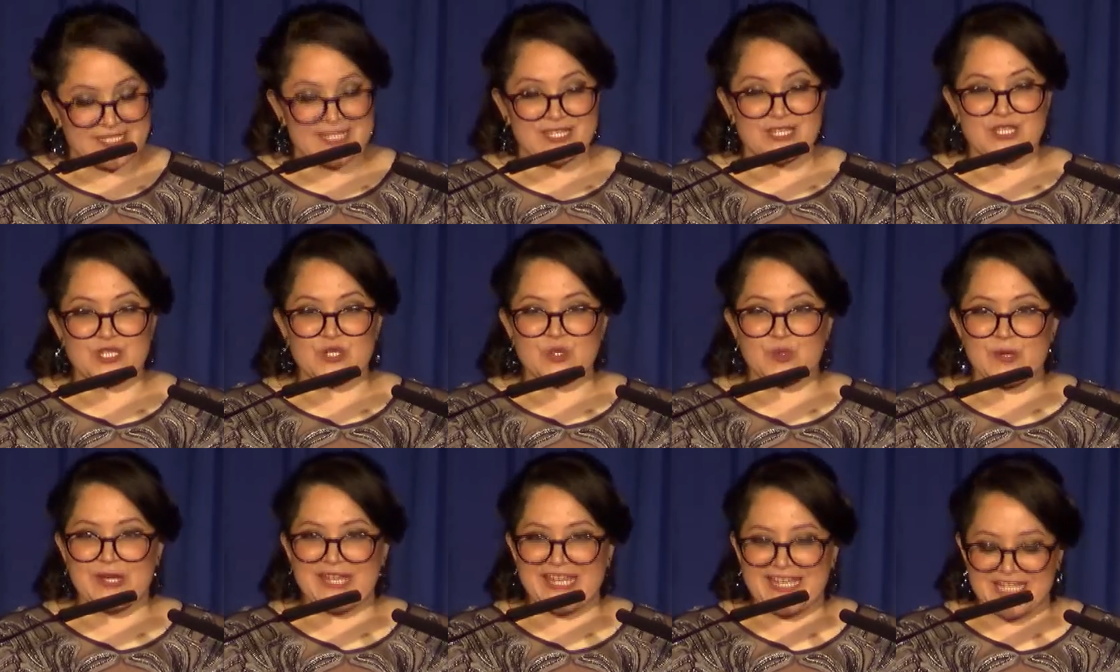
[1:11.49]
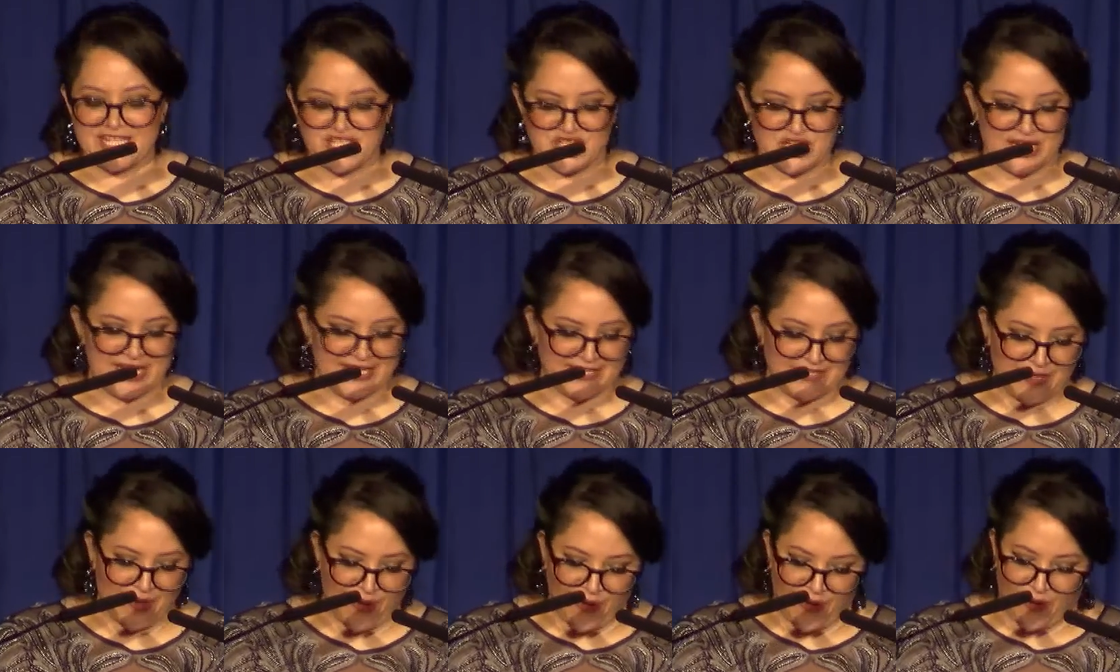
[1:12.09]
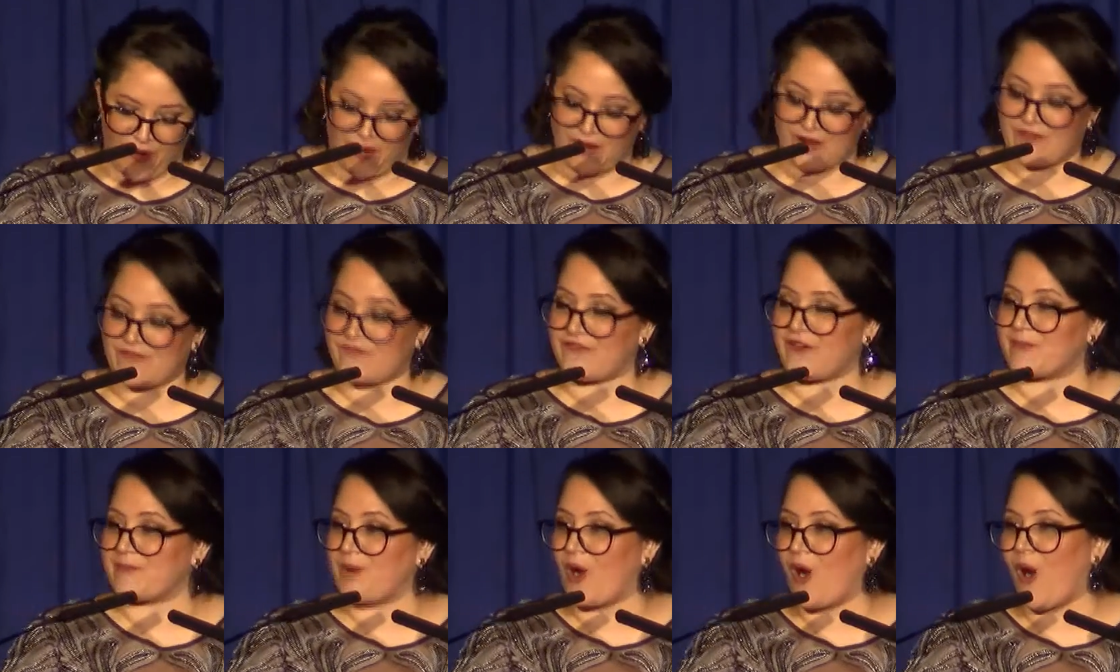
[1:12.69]
to each and all,
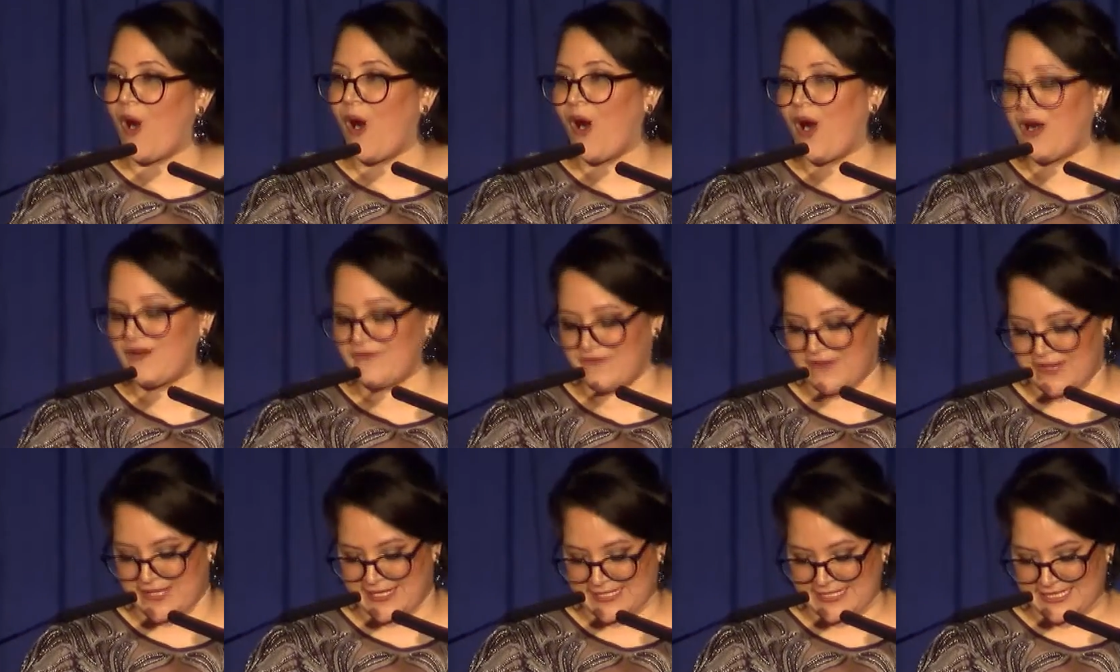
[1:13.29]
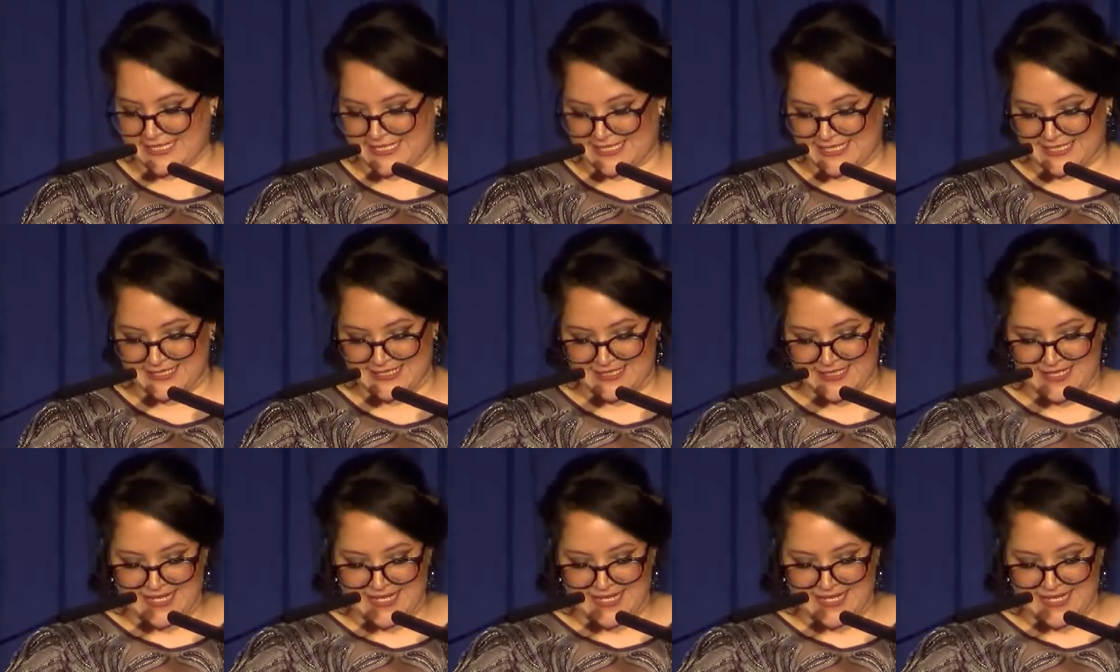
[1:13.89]
from all of us,